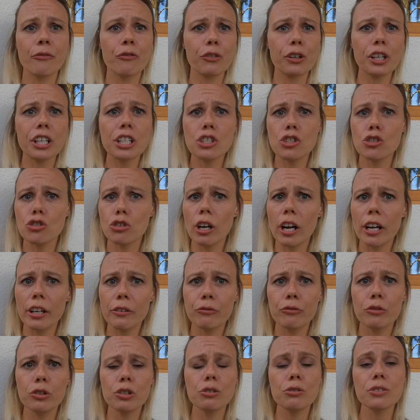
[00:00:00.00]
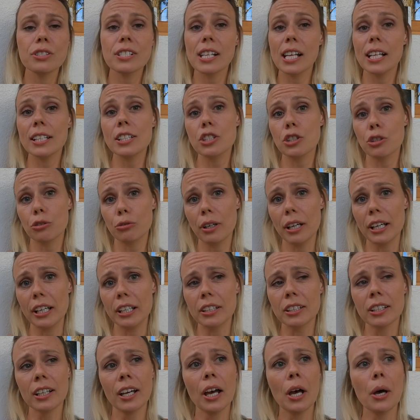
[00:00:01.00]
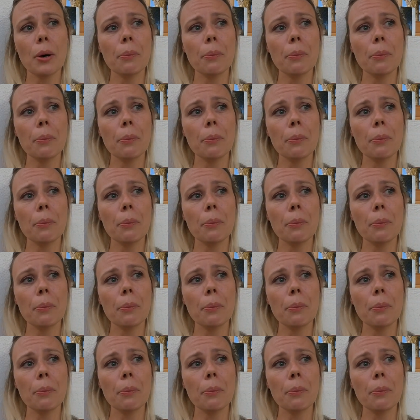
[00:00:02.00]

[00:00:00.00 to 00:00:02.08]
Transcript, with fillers: freeze-dried foods, that's great.